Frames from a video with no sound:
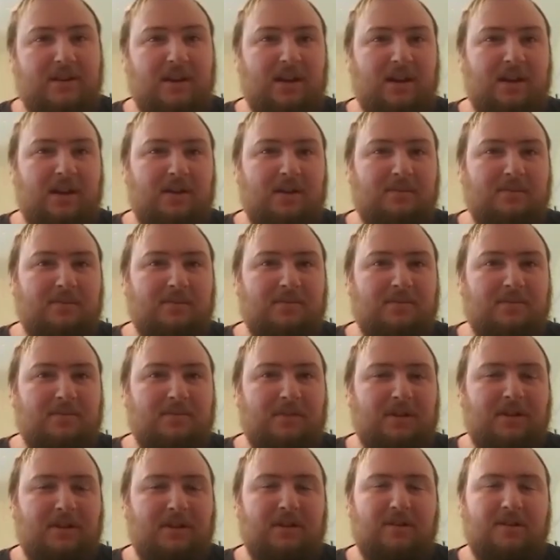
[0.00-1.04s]
I'm
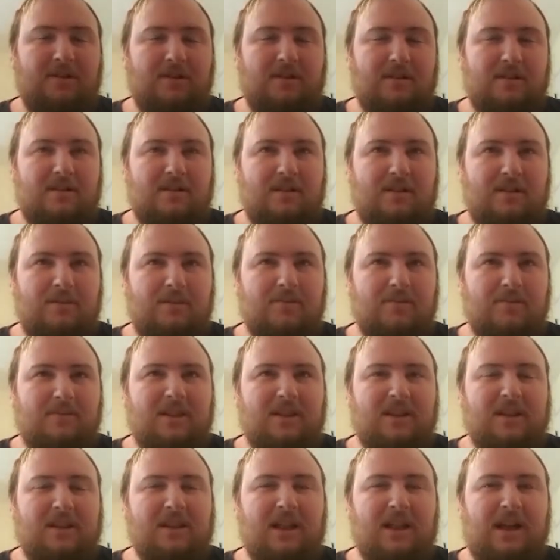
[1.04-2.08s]

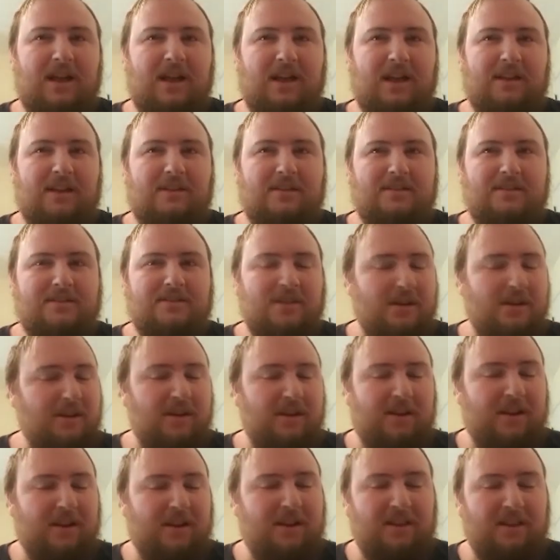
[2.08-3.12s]
really glad.
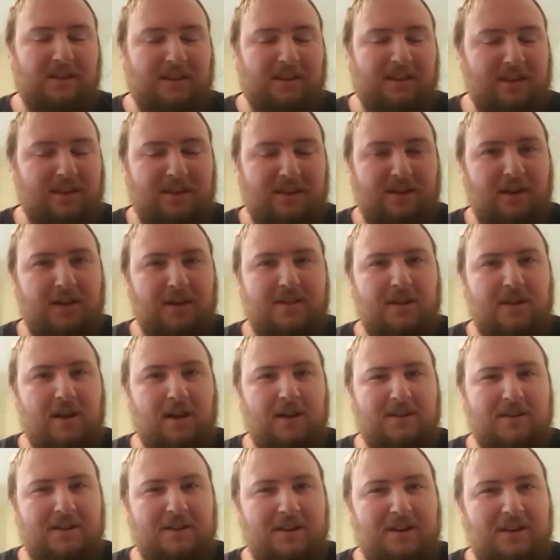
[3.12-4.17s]
Sorry, I like cannot
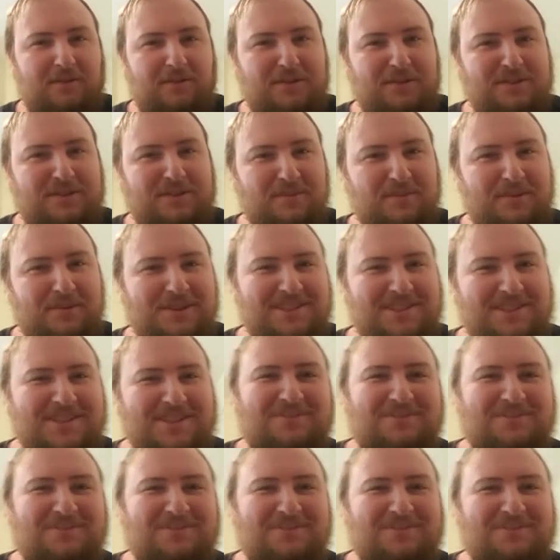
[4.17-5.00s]
talk today for some reason,